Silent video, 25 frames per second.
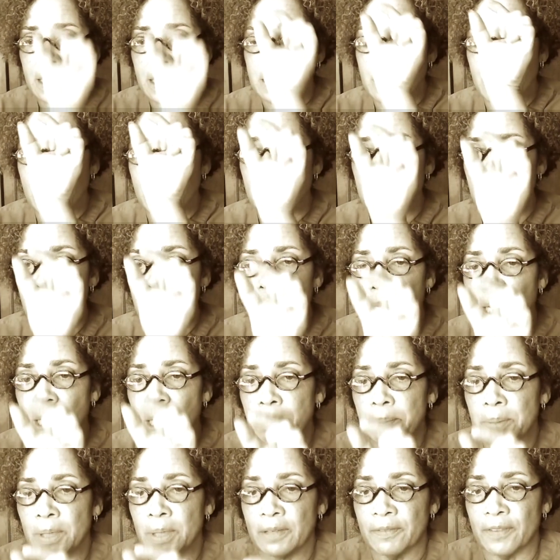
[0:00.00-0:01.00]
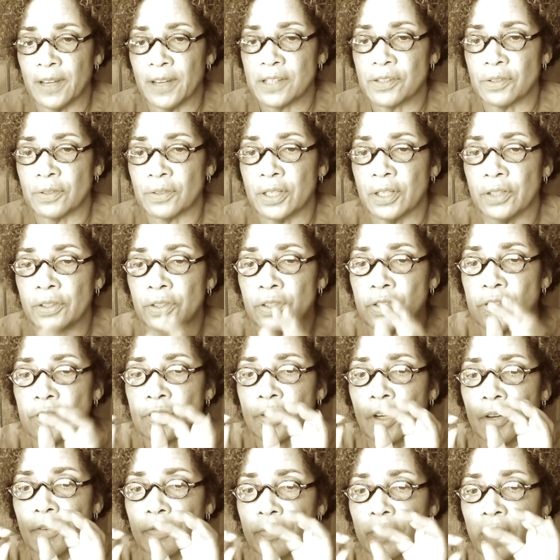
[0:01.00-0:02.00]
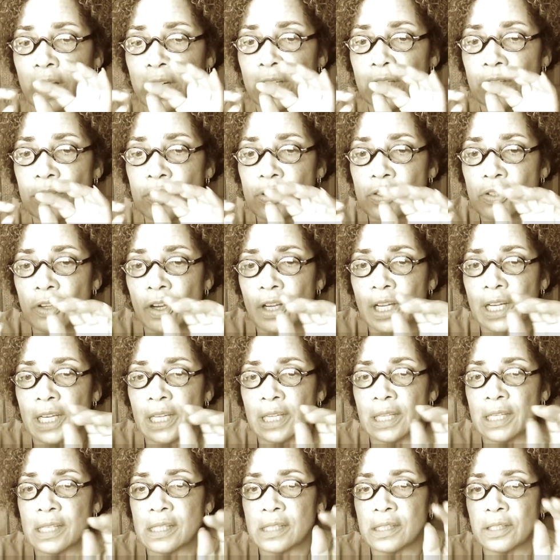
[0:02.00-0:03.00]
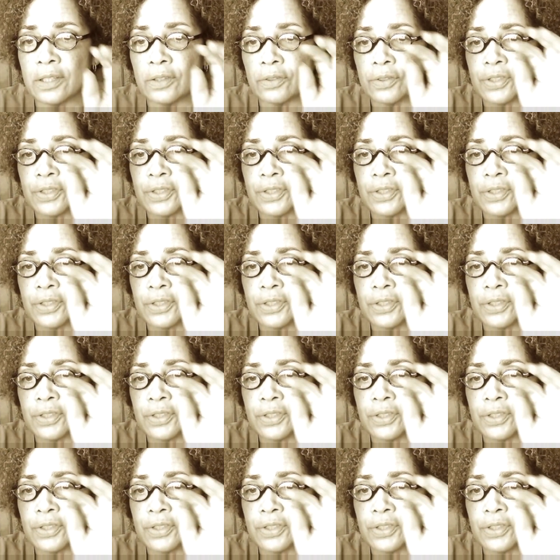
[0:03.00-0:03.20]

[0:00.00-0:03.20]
say there's a main blood vessel here and you start running, you start getting these little